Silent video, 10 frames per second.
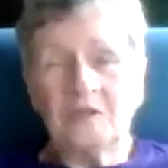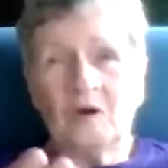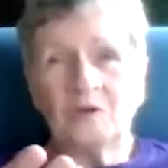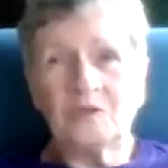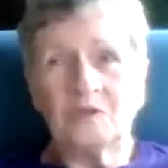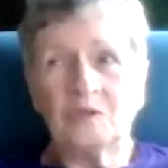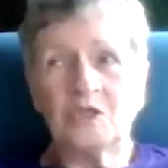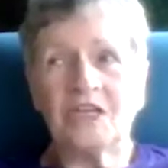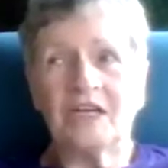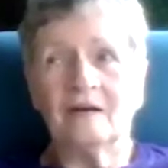also to
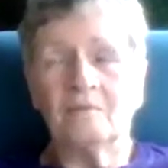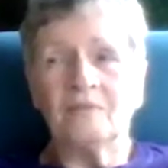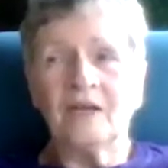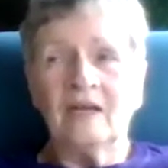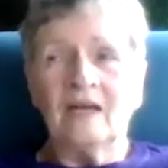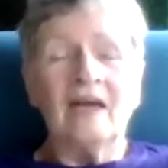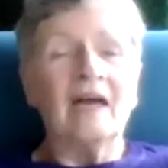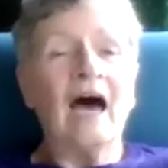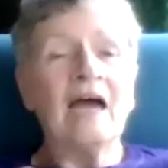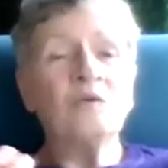share.
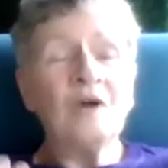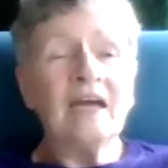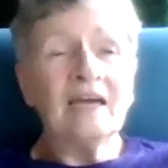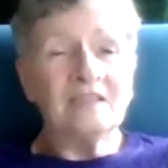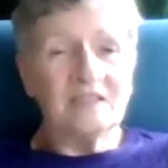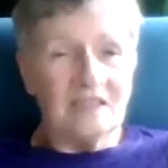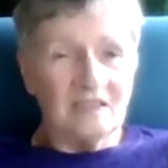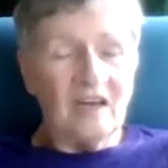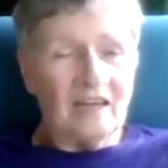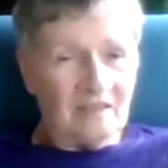I read,
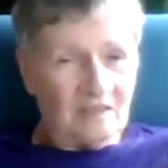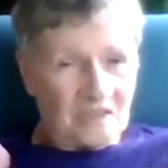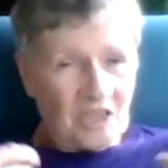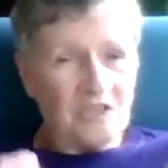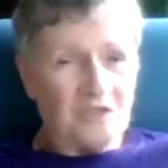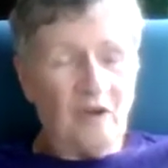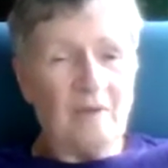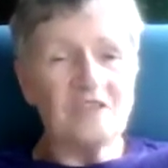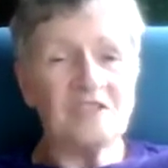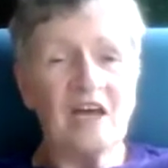just for
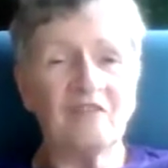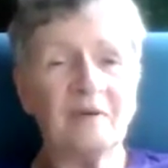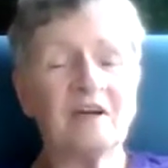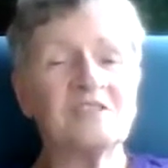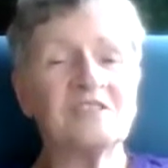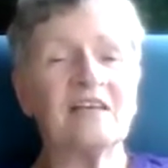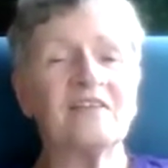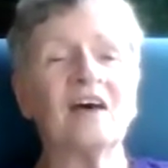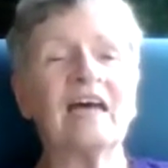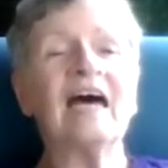myself, because I
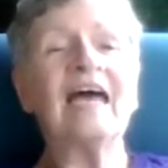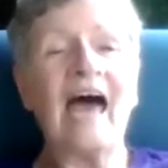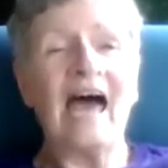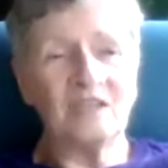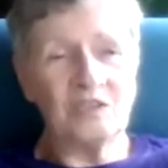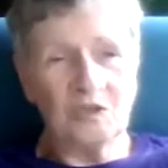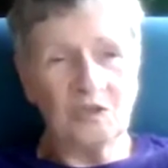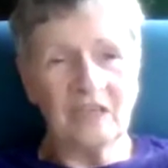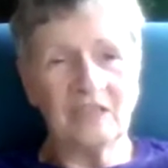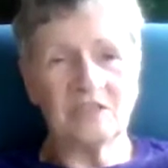thought I had
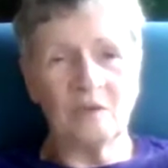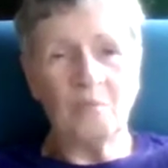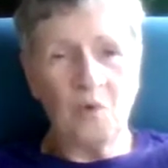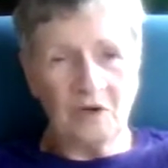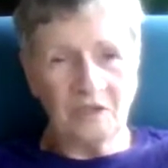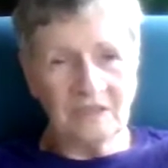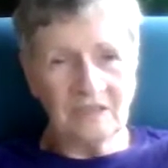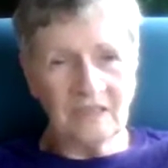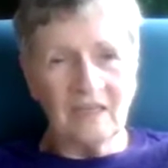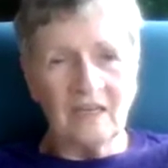to, it's
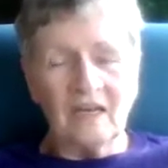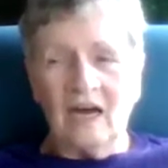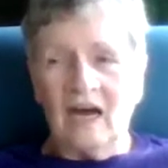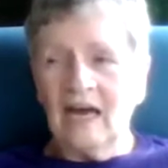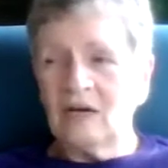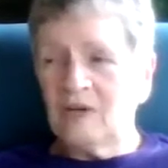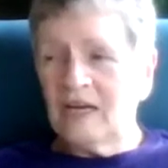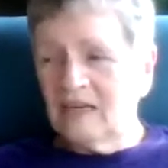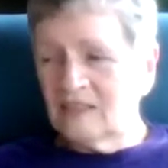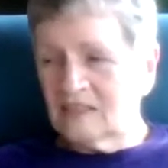important. I
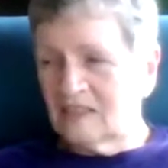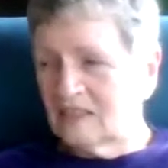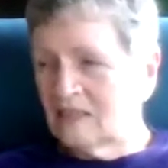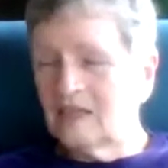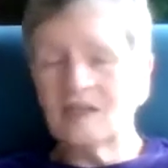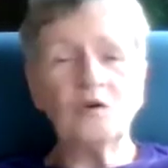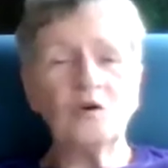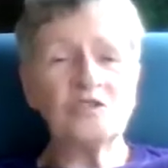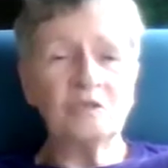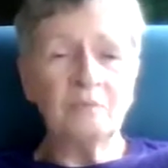read A
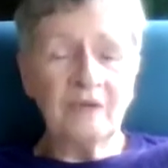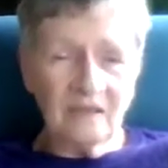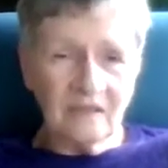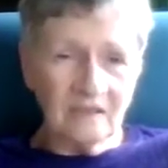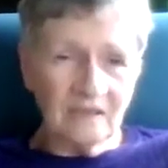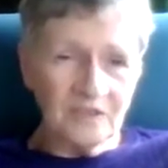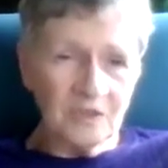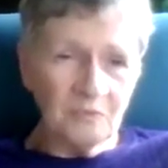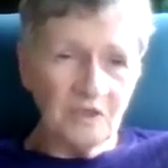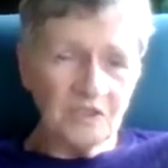Course in
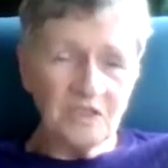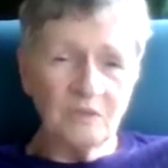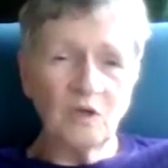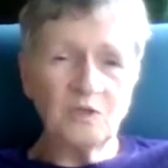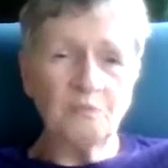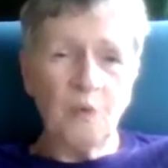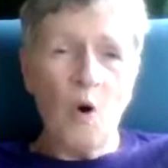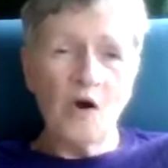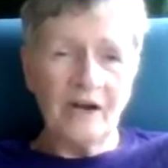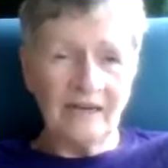Miracles, which is the most
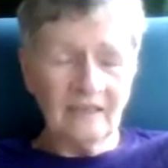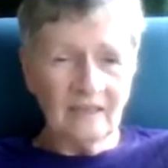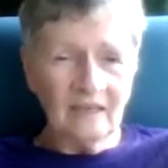boring,